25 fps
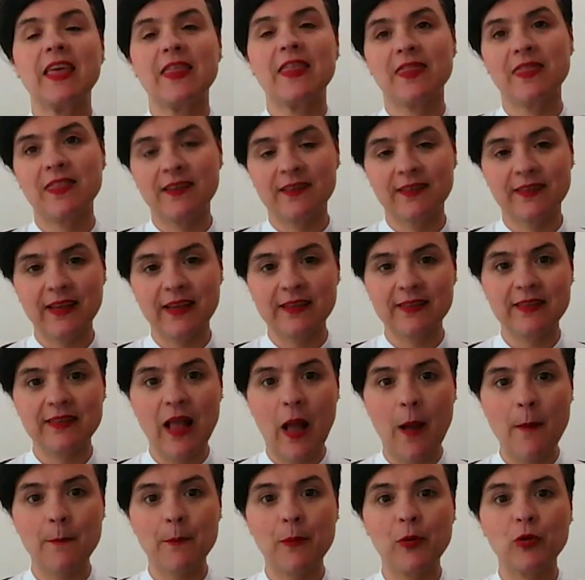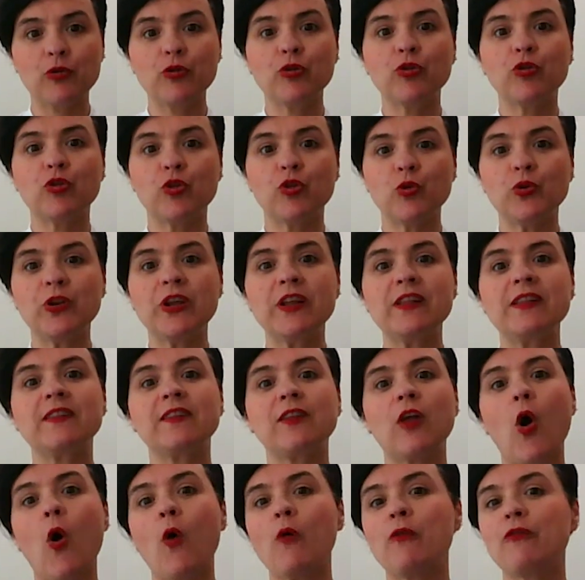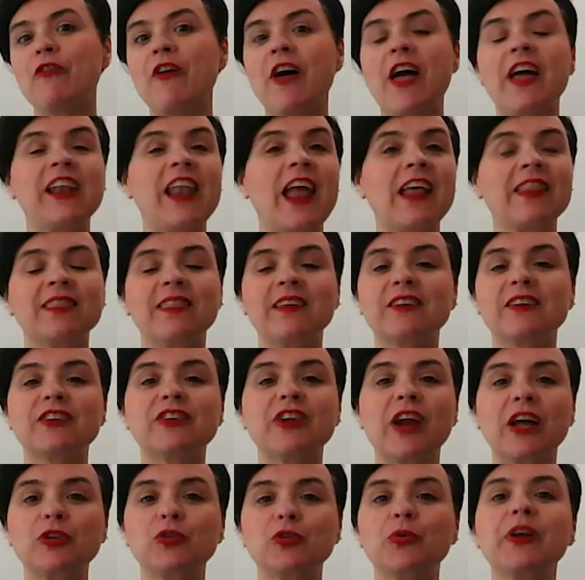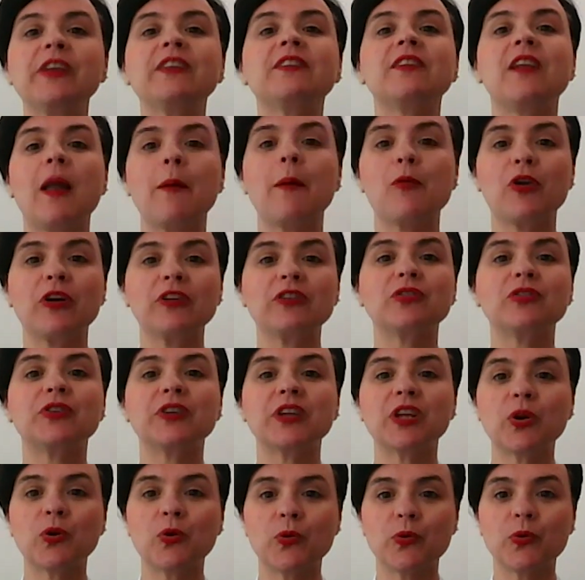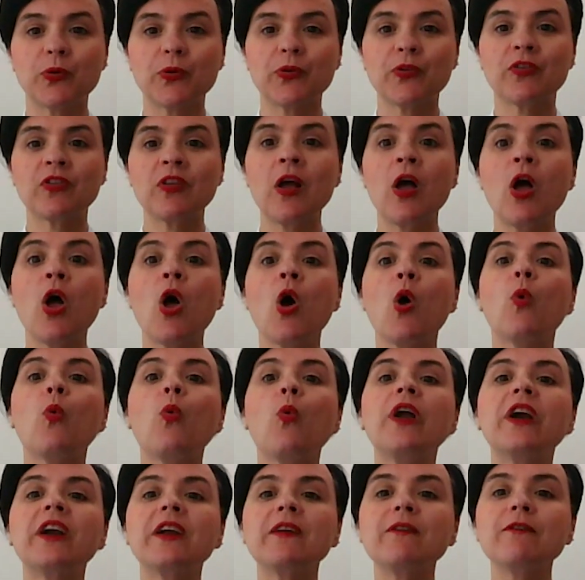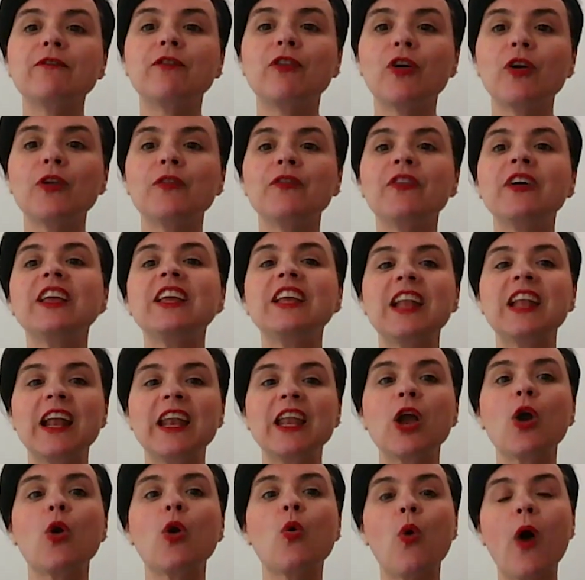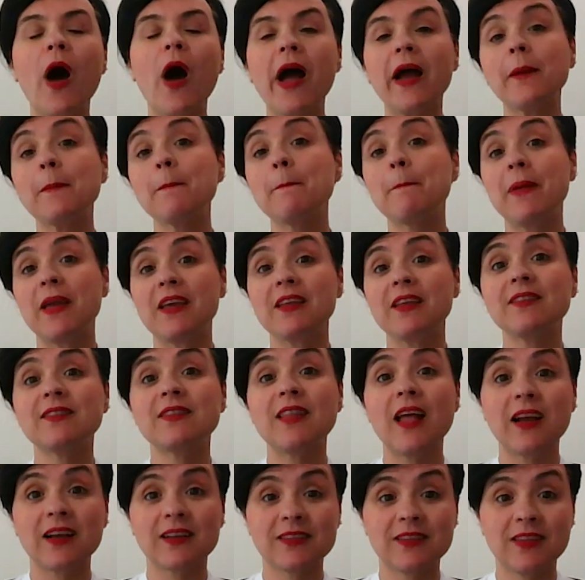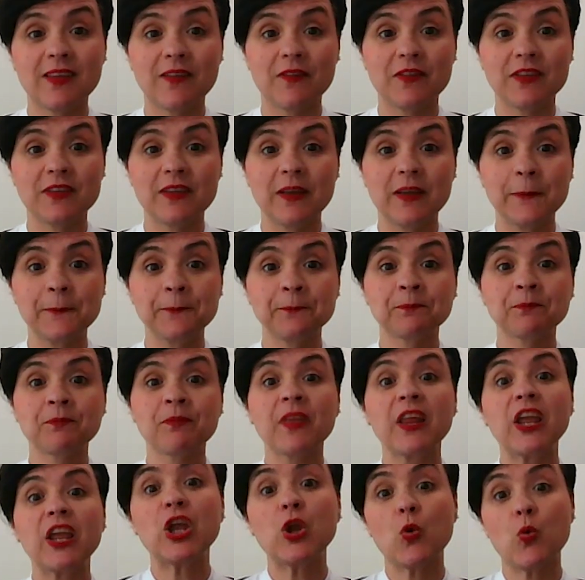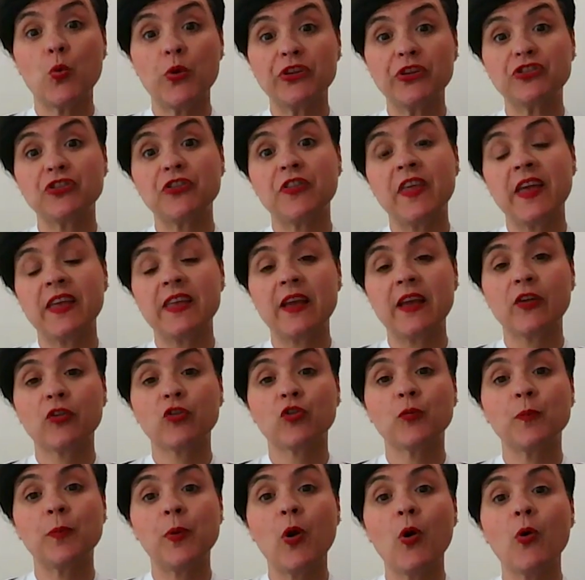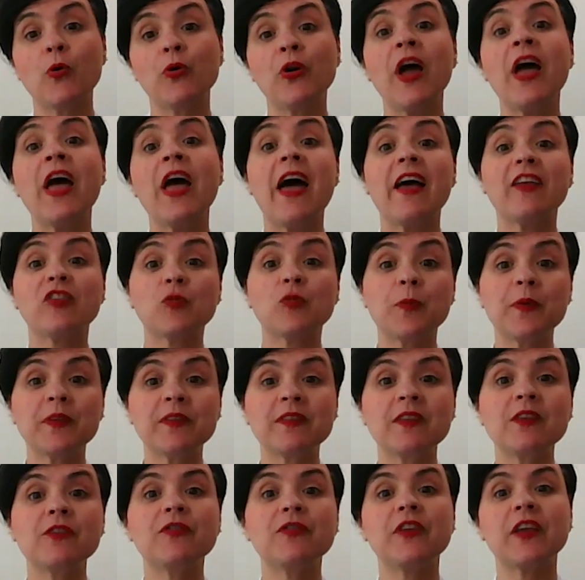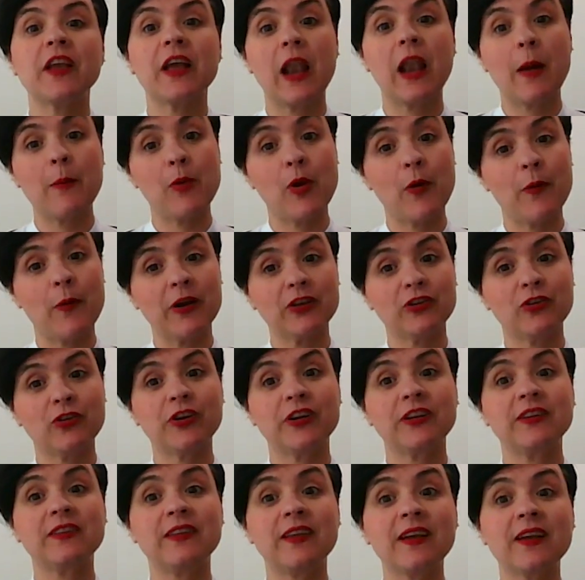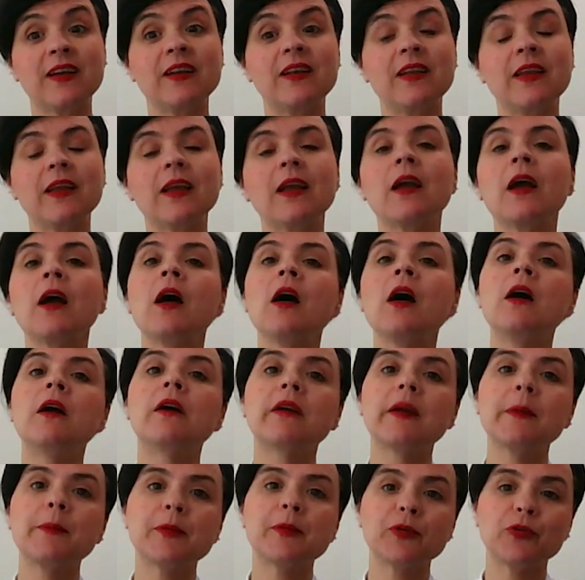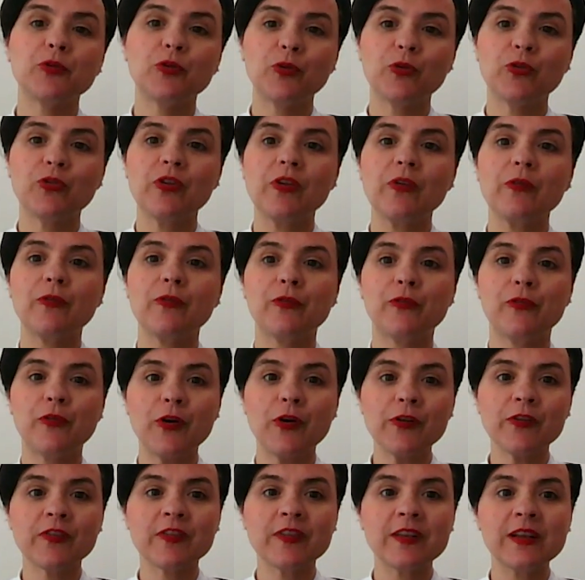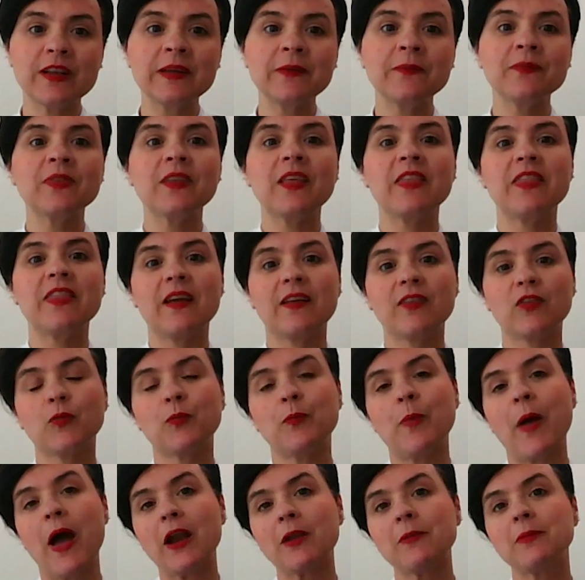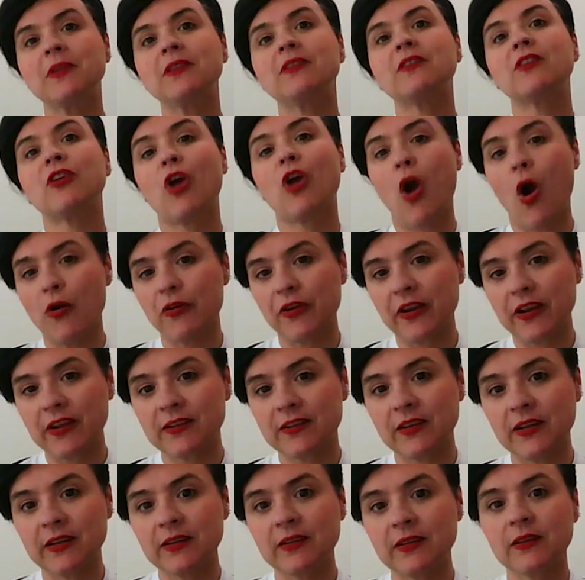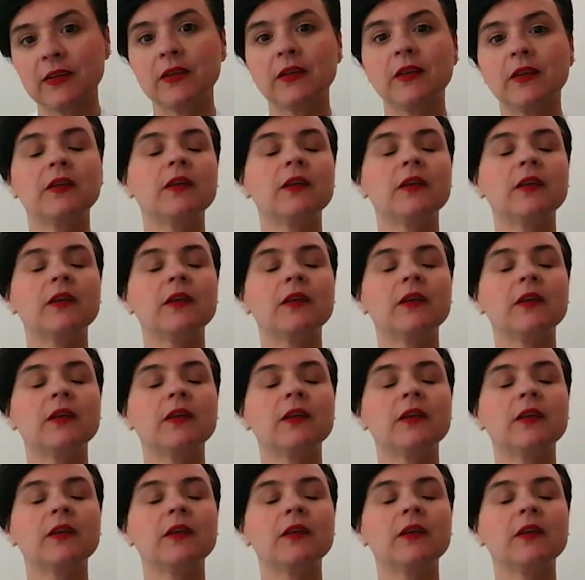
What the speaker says: In this example, students of an undergraduate laboratory course were involved in an inquiry-based activity in which they explore a specific laboratory technique, reproducing firstly the experiment correctly,